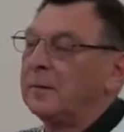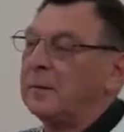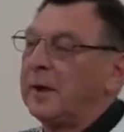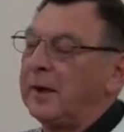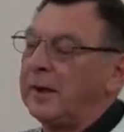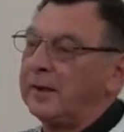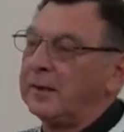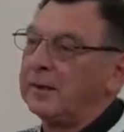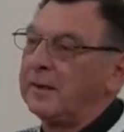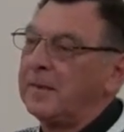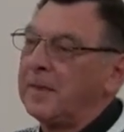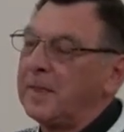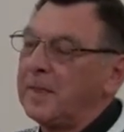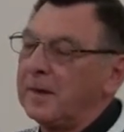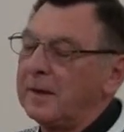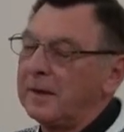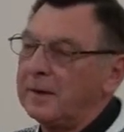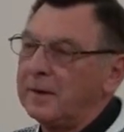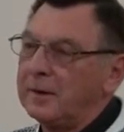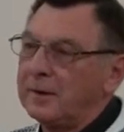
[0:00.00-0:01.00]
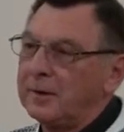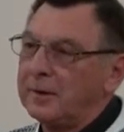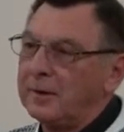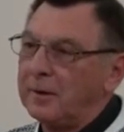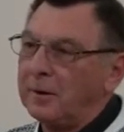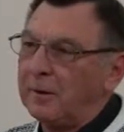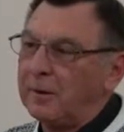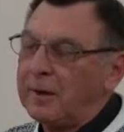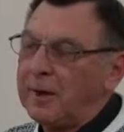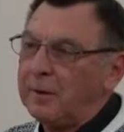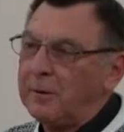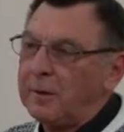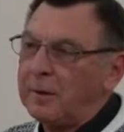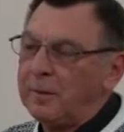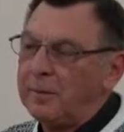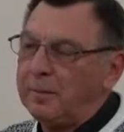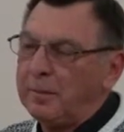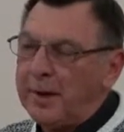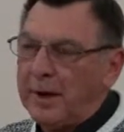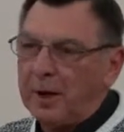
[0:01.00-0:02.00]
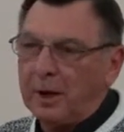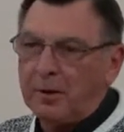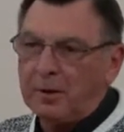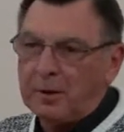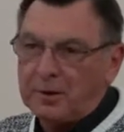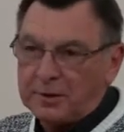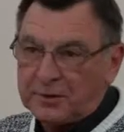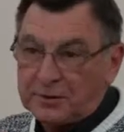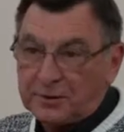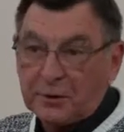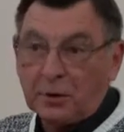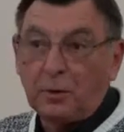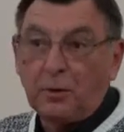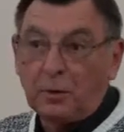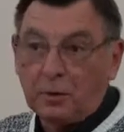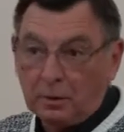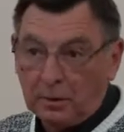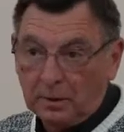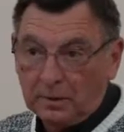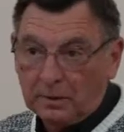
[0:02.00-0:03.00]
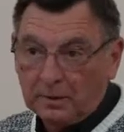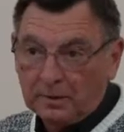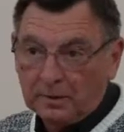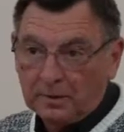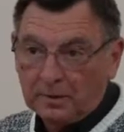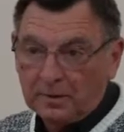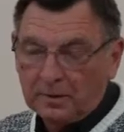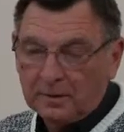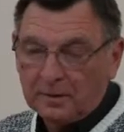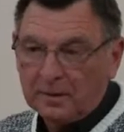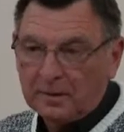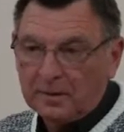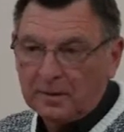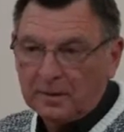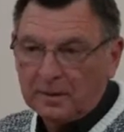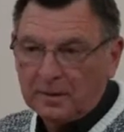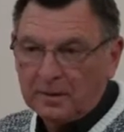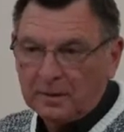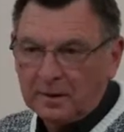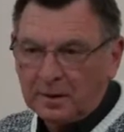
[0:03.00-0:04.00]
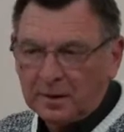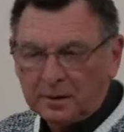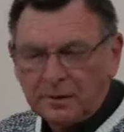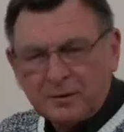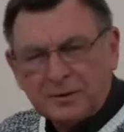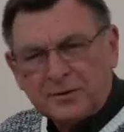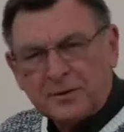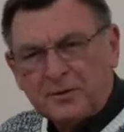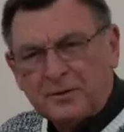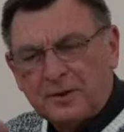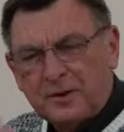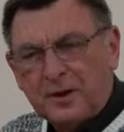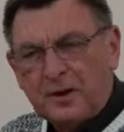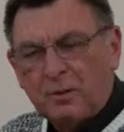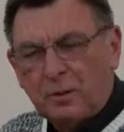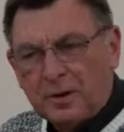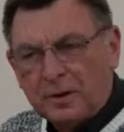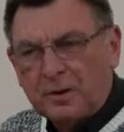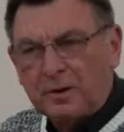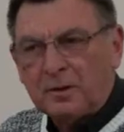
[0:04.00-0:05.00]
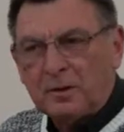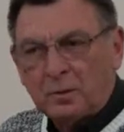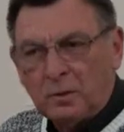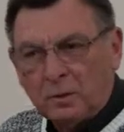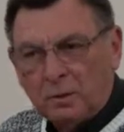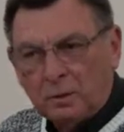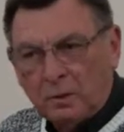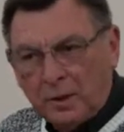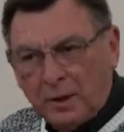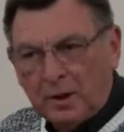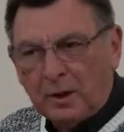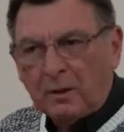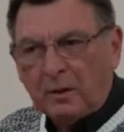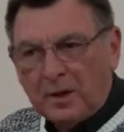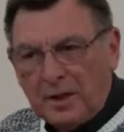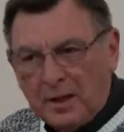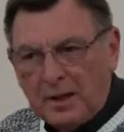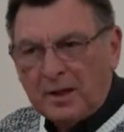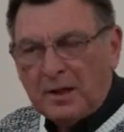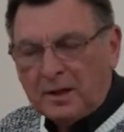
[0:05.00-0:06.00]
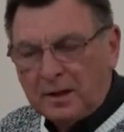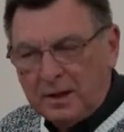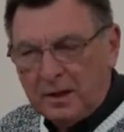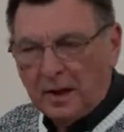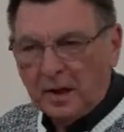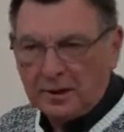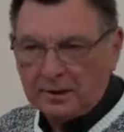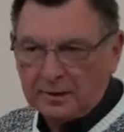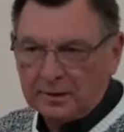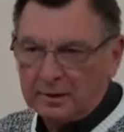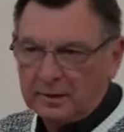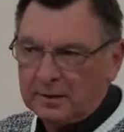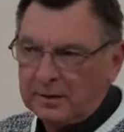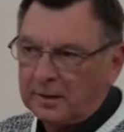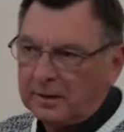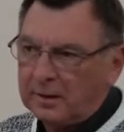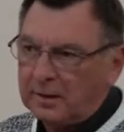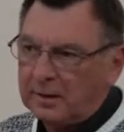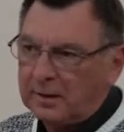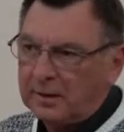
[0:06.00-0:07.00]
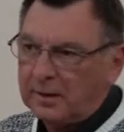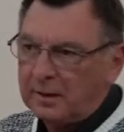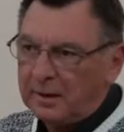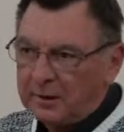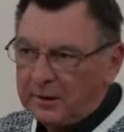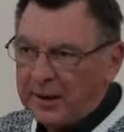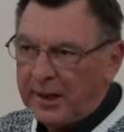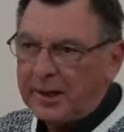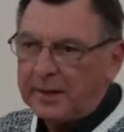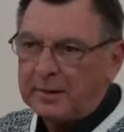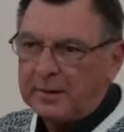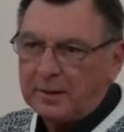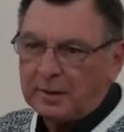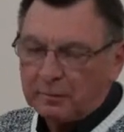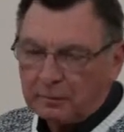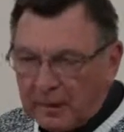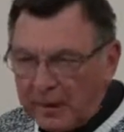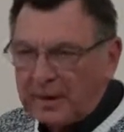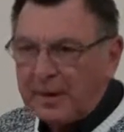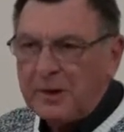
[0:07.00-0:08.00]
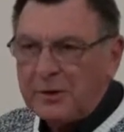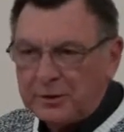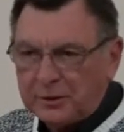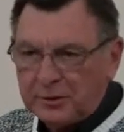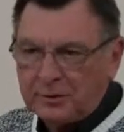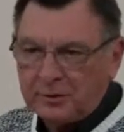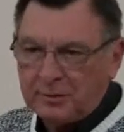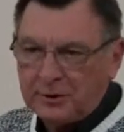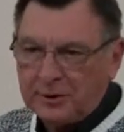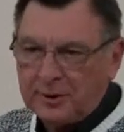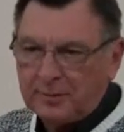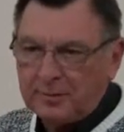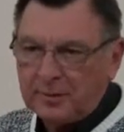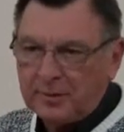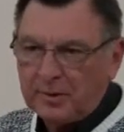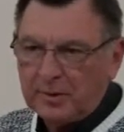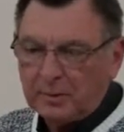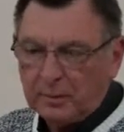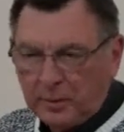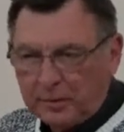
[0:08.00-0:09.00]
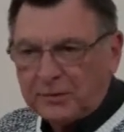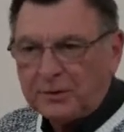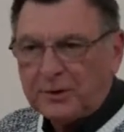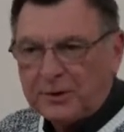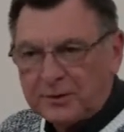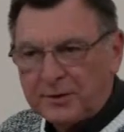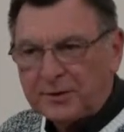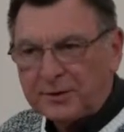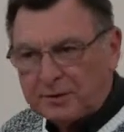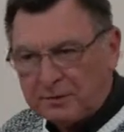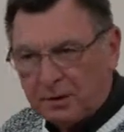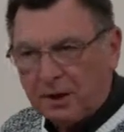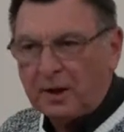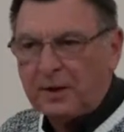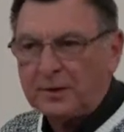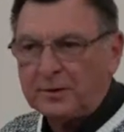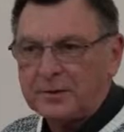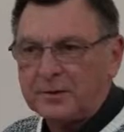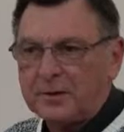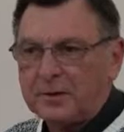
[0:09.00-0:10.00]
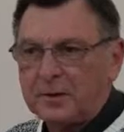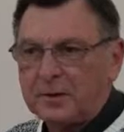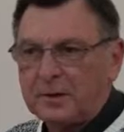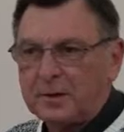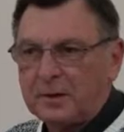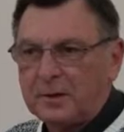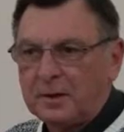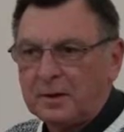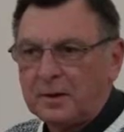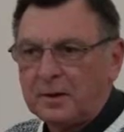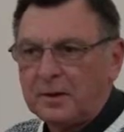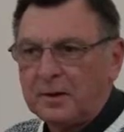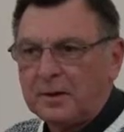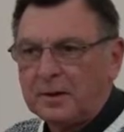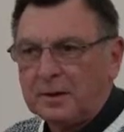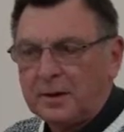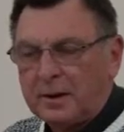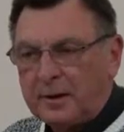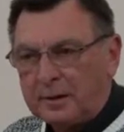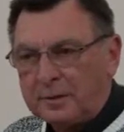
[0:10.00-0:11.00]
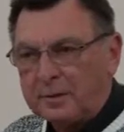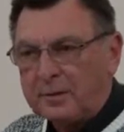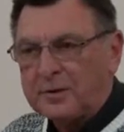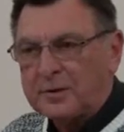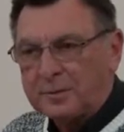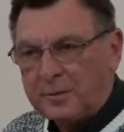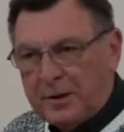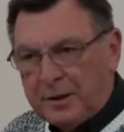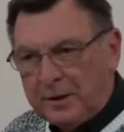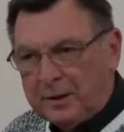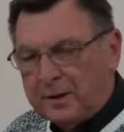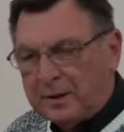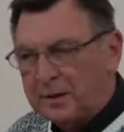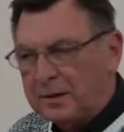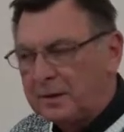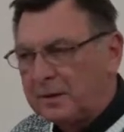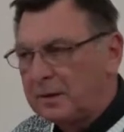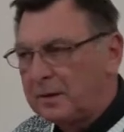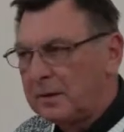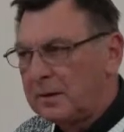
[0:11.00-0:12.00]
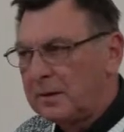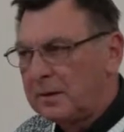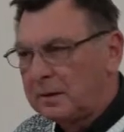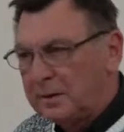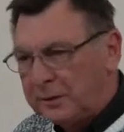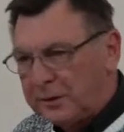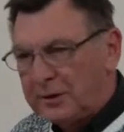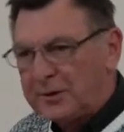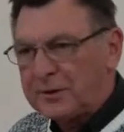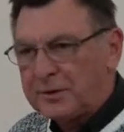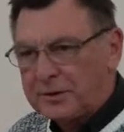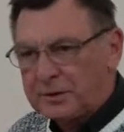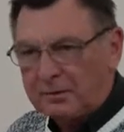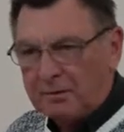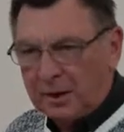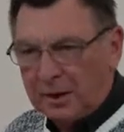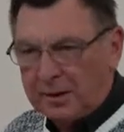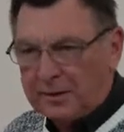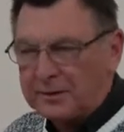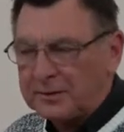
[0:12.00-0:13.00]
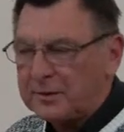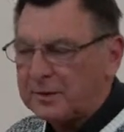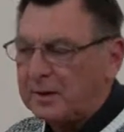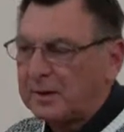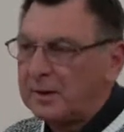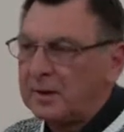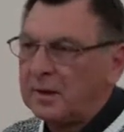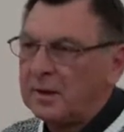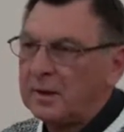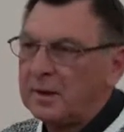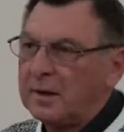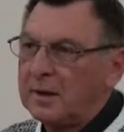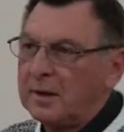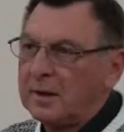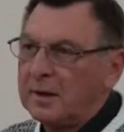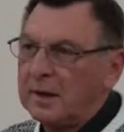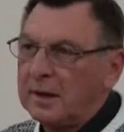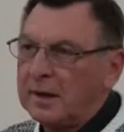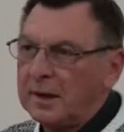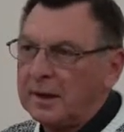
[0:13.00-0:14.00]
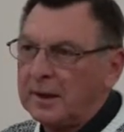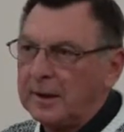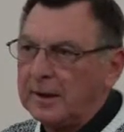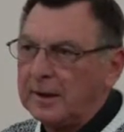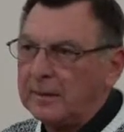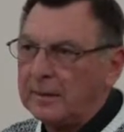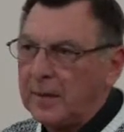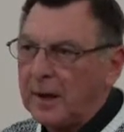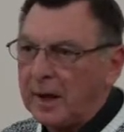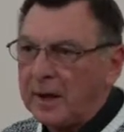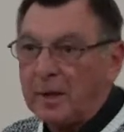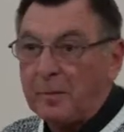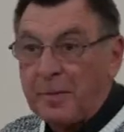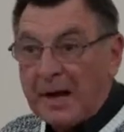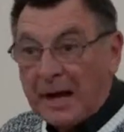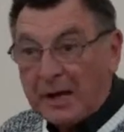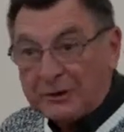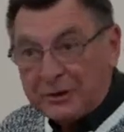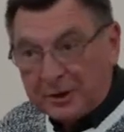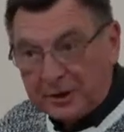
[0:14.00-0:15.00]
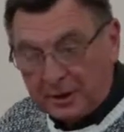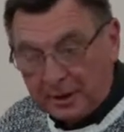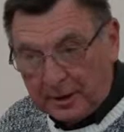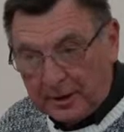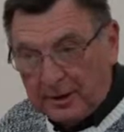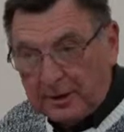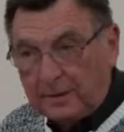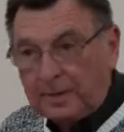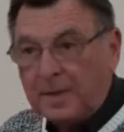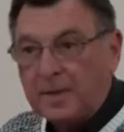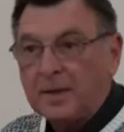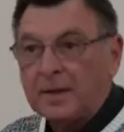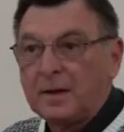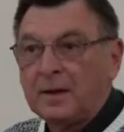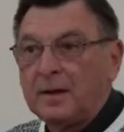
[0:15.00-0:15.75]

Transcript: But, he would bare his soul. And I used to think, I wonder where he got that relationship with Jesus Christ, that he could speak to Jesus Christ unabashedly